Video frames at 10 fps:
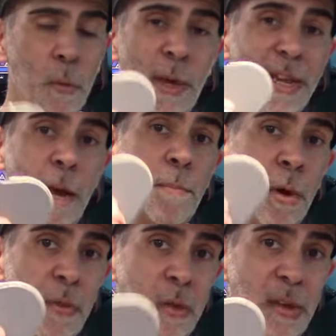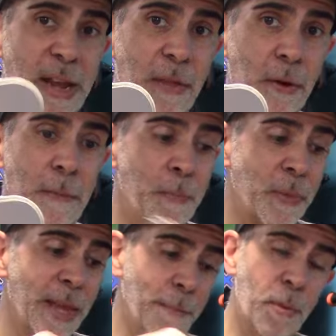We can now put this together
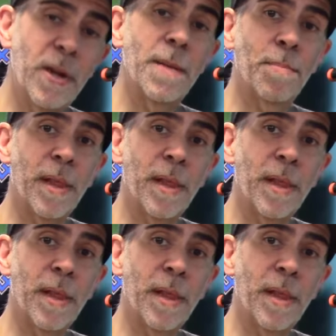and put it in